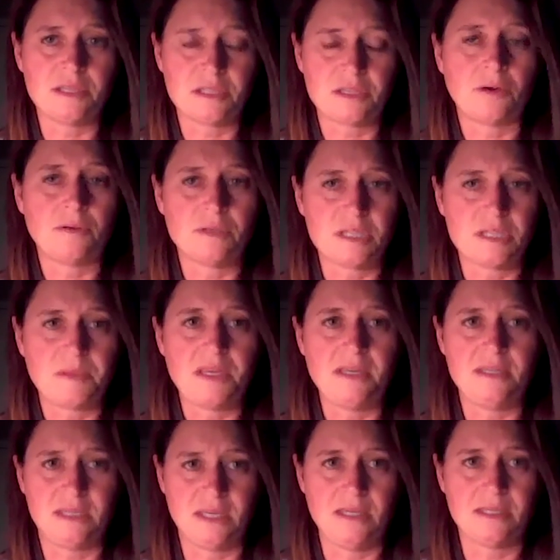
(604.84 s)
certain
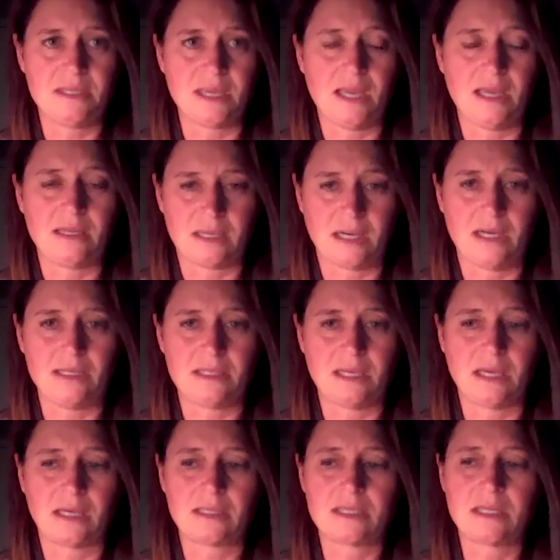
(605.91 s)
species and
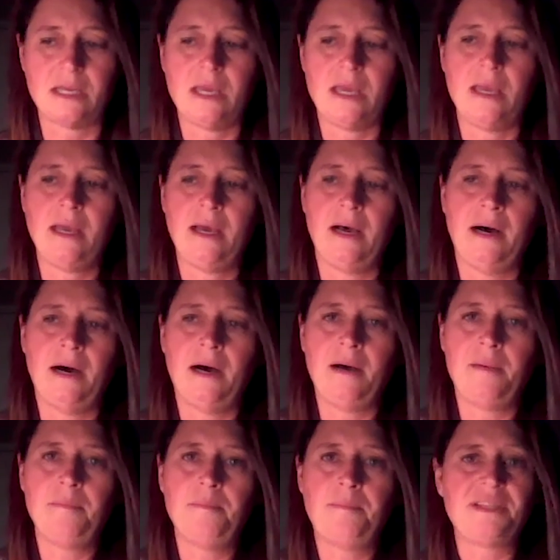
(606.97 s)
context.
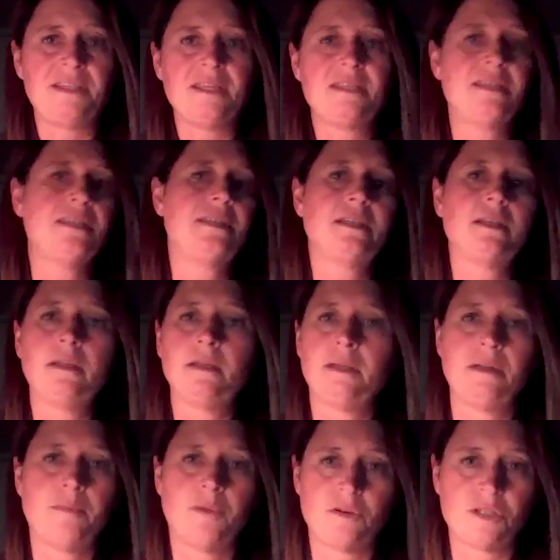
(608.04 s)
But this is still an
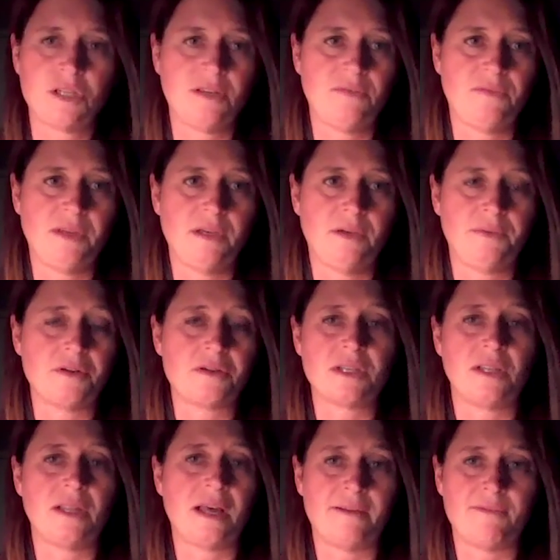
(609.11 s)
emerging field. There's a
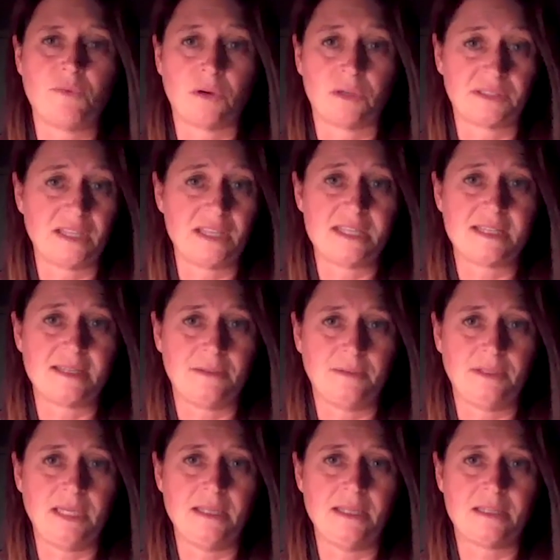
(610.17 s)
lot of work that still
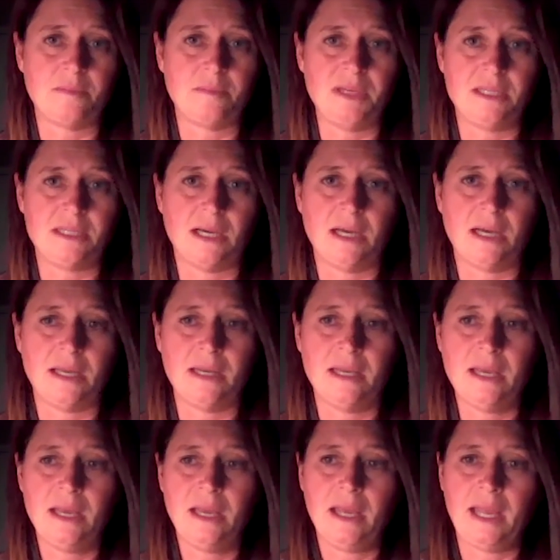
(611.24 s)
needs to be done.
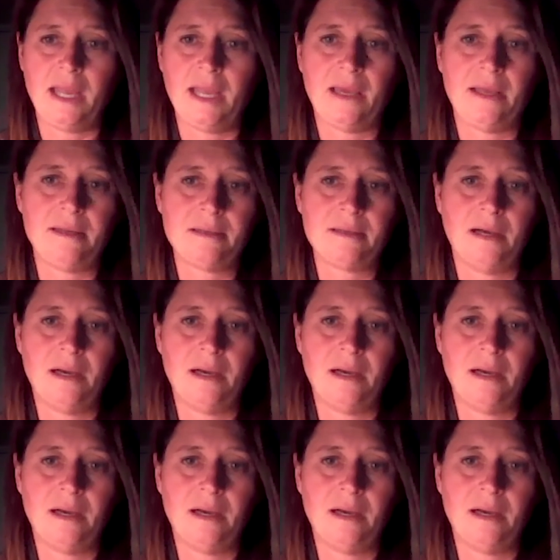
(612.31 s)
And